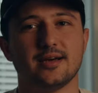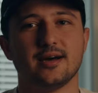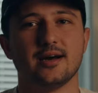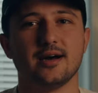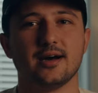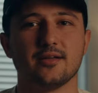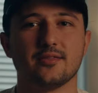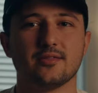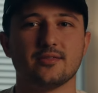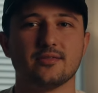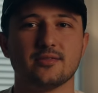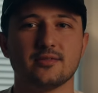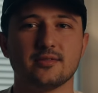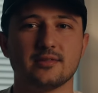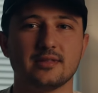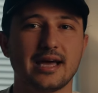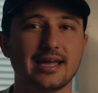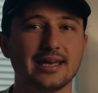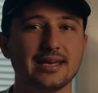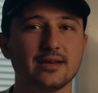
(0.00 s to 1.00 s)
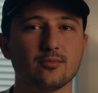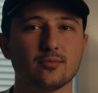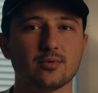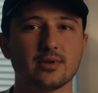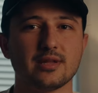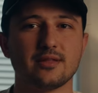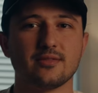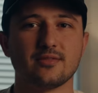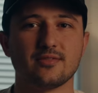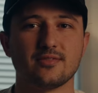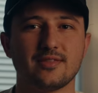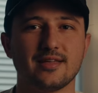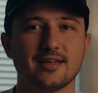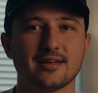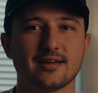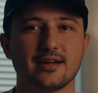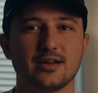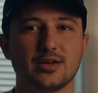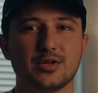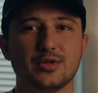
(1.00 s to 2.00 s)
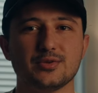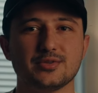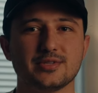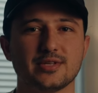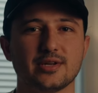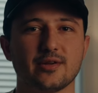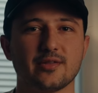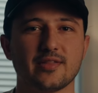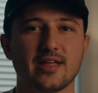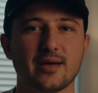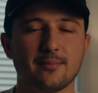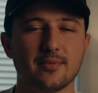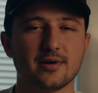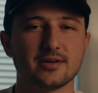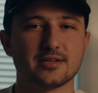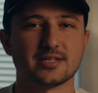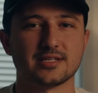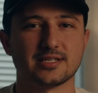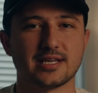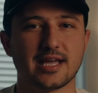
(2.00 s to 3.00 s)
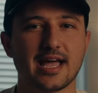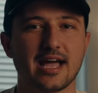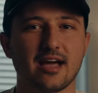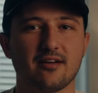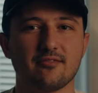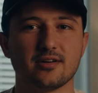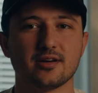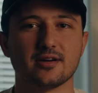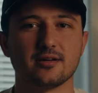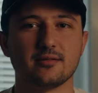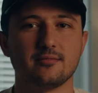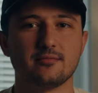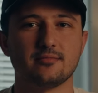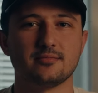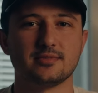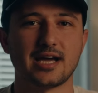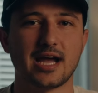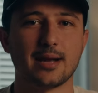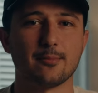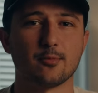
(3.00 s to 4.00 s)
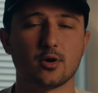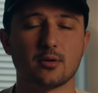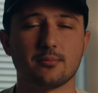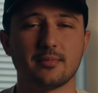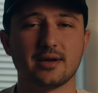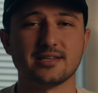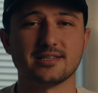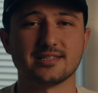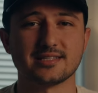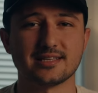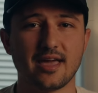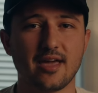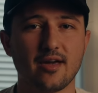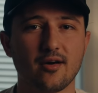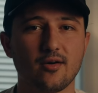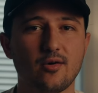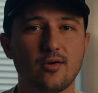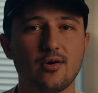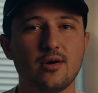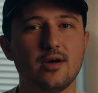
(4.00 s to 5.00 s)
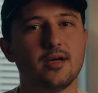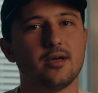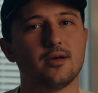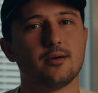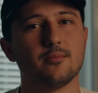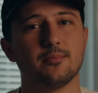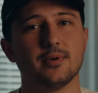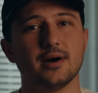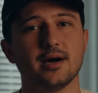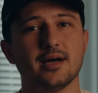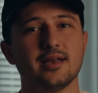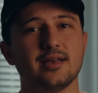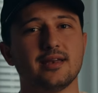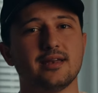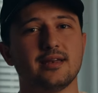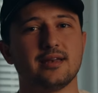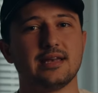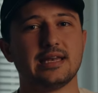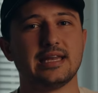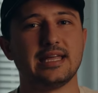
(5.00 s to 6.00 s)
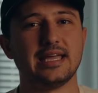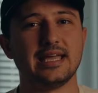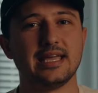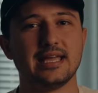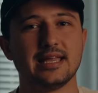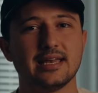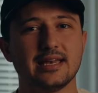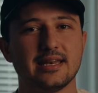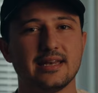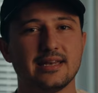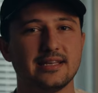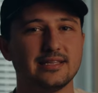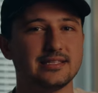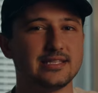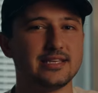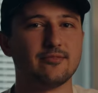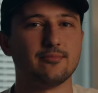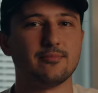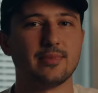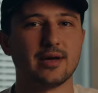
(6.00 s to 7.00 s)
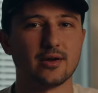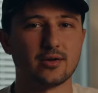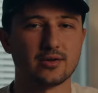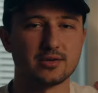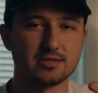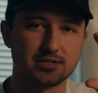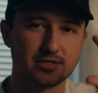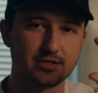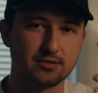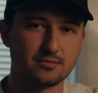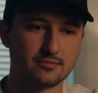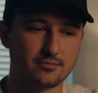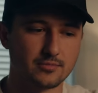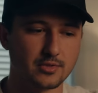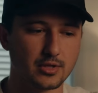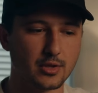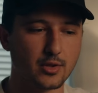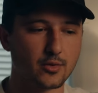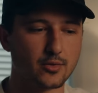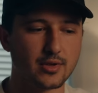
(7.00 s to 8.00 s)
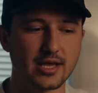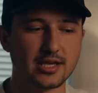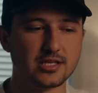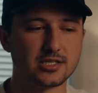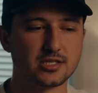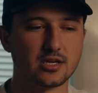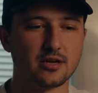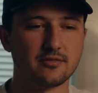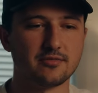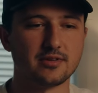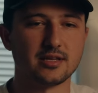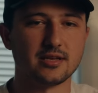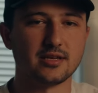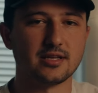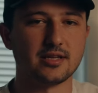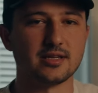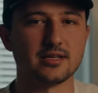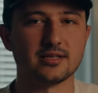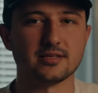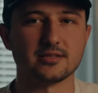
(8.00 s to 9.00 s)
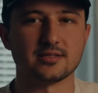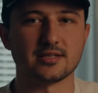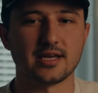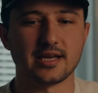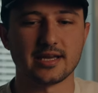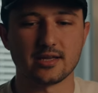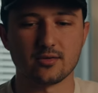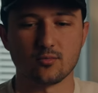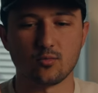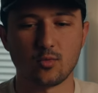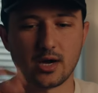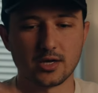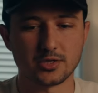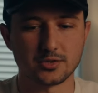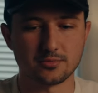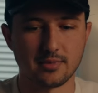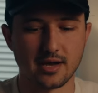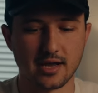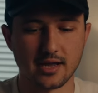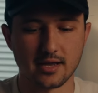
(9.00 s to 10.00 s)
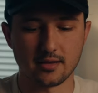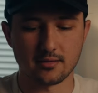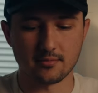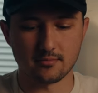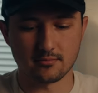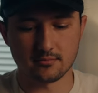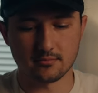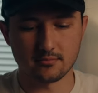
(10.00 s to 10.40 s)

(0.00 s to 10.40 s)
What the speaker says: I didn't really think I'd use it all that much because I have a timer on my scale, but it is even better because the location of it is I can watch my